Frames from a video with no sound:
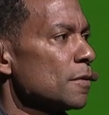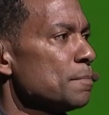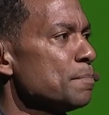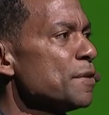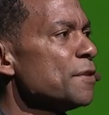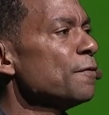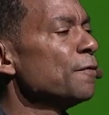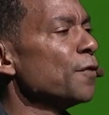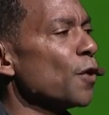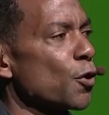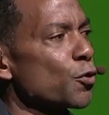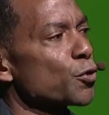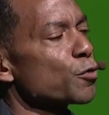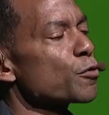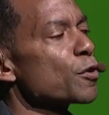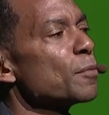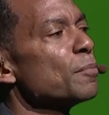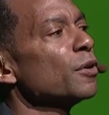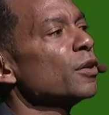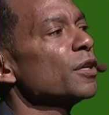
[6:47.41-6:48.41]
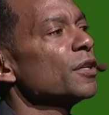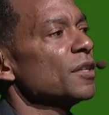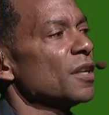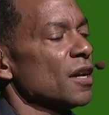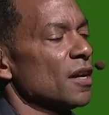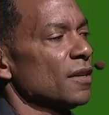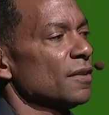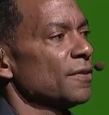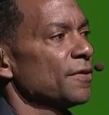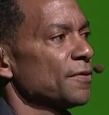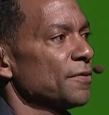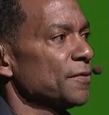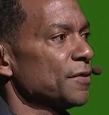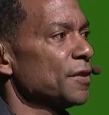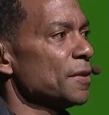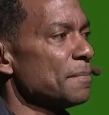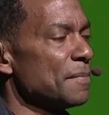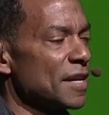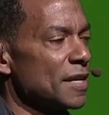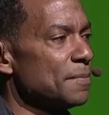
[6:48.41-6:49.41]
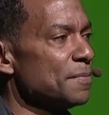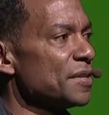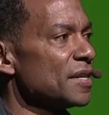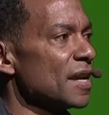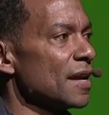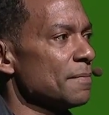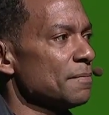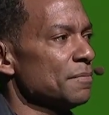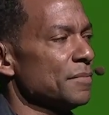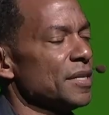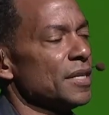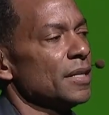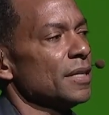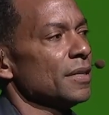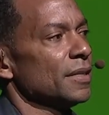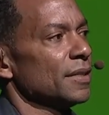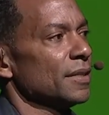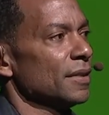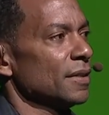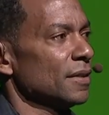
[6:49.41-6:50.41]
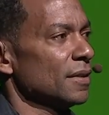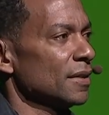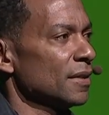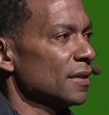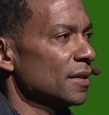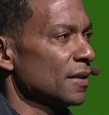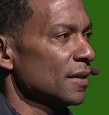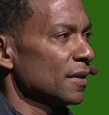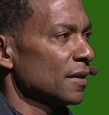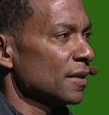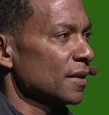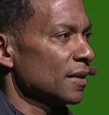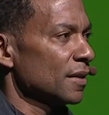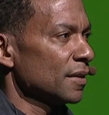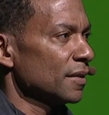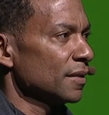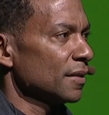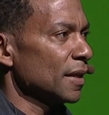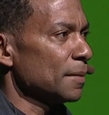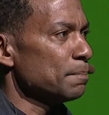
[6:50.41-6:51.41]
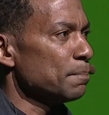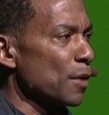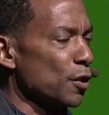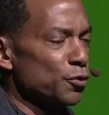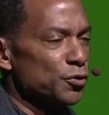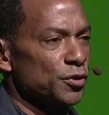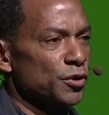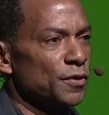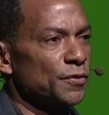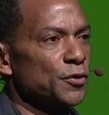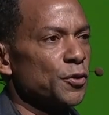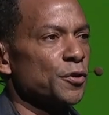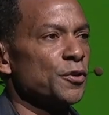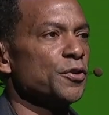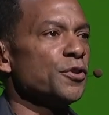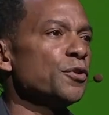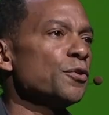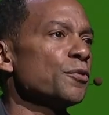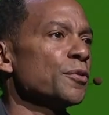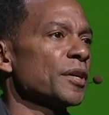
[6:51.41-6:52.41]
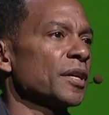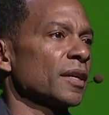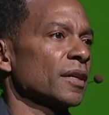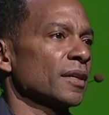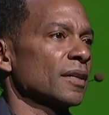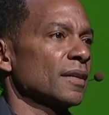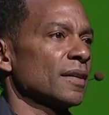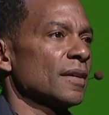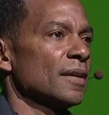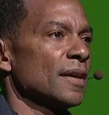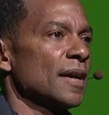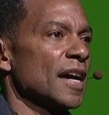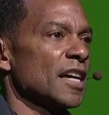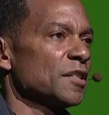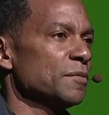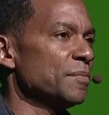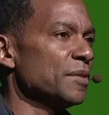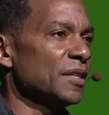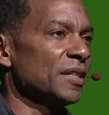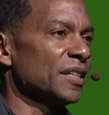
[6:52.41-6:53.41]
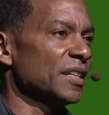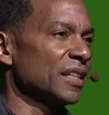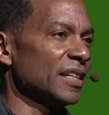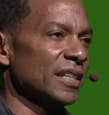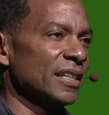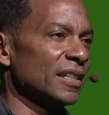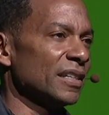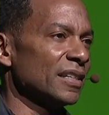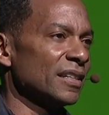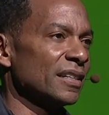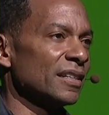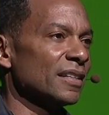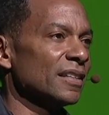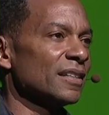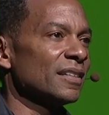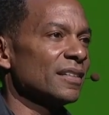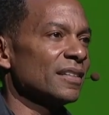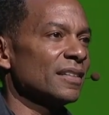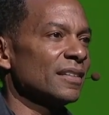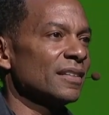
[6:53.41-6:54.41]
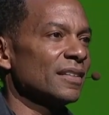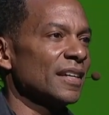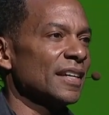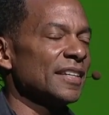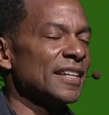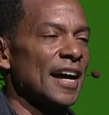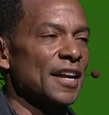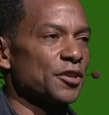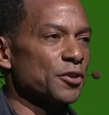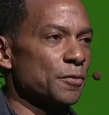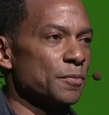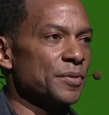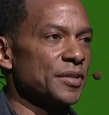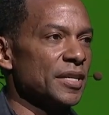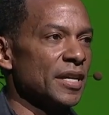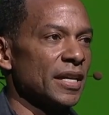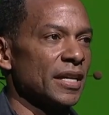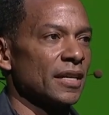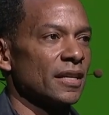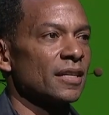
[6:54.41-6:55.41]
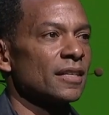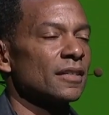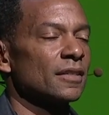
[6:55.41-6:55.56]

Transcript: be vulnerable enough to maybe admit that most of your doing has been the end and not your being.